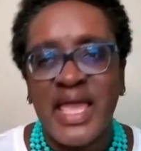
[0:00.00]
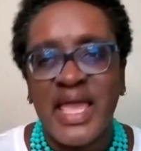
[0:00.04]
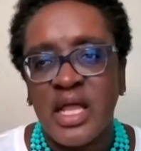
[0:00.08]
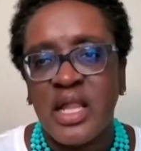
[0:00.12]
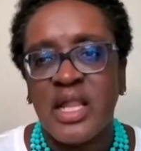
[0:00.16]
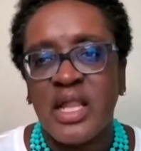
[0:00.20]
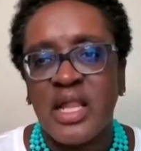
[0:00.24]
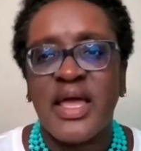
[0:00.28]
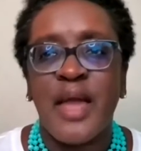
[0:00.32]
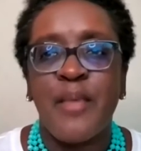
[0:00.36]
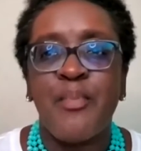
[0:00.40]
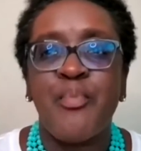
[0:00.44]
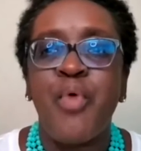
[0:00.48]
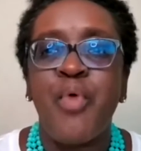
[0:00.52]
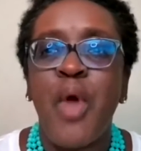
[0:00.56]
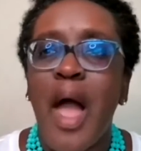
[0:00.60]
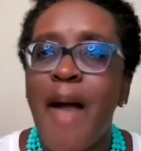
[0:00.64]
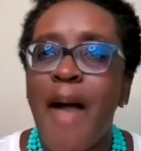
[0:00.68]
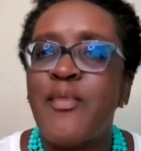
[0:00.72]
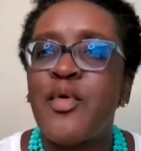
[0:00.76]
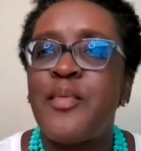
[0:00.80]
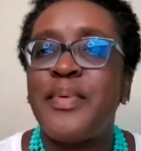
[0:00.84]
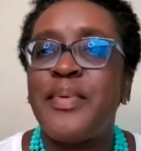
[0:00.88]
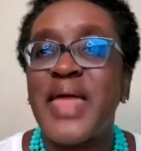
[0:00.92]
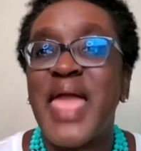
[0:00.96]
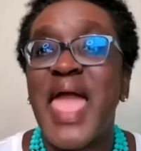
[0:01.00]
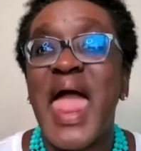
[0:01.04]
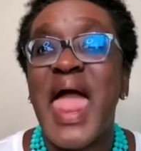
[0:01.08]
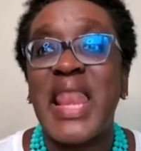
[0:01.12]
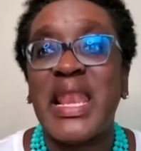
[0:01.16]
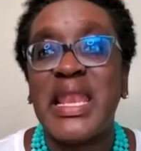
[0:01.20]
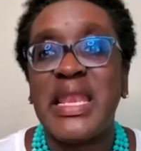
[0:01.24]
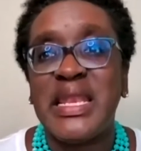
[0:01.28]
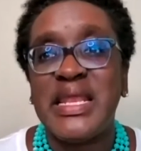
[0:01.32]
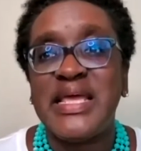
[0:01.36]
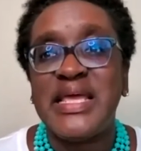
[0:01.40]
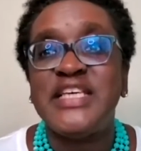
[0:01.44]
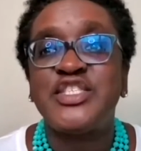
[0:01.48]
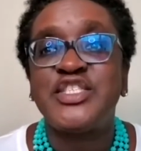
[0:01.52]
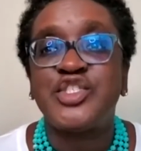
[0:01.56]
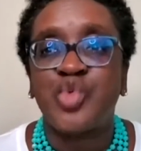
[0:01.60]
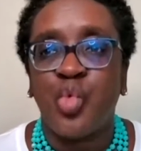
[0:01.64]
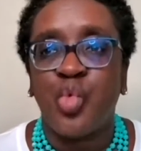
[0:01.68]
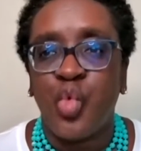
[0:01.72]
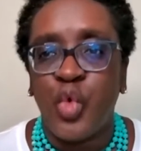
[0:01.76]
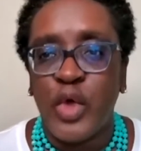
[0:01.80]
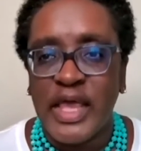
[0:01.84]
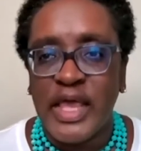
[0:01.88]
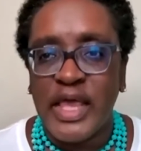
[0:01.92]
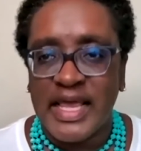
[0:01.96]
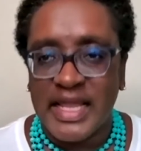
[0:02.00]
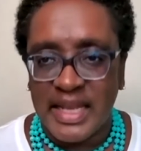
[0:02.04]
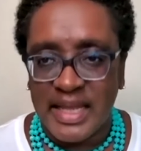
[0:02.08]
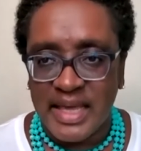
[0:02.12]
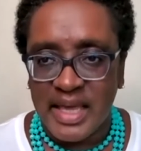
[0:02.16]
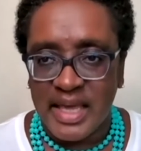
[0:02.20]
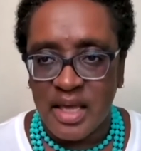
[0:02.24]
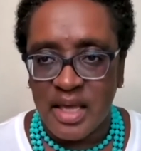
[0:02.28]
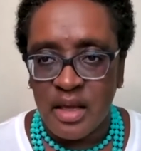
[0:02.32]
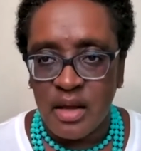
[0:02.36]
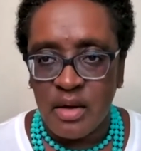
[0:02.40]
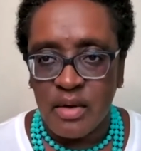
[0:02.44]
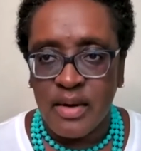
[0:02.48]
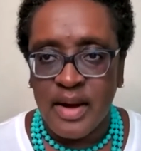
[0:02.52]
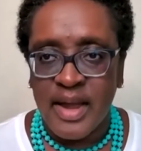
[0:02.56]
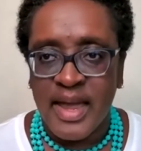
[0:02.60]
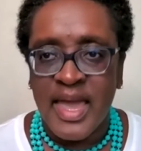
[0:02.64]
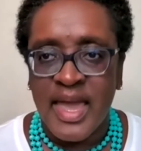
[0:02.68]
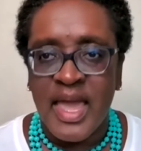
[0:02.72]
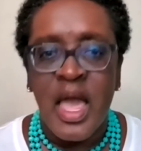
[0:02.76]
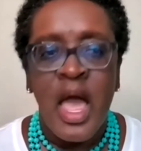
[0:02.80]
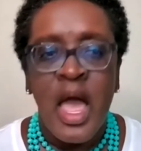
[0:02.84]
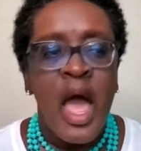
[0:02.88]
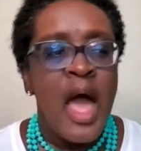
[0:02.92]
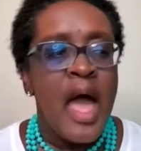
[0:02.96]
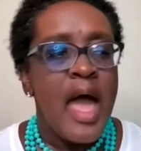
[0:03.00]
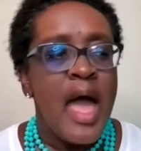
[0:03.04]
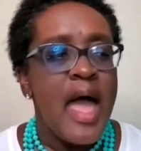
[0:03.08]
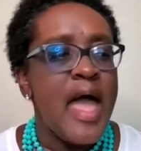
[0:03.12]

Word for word: daily, probably at least weekly right?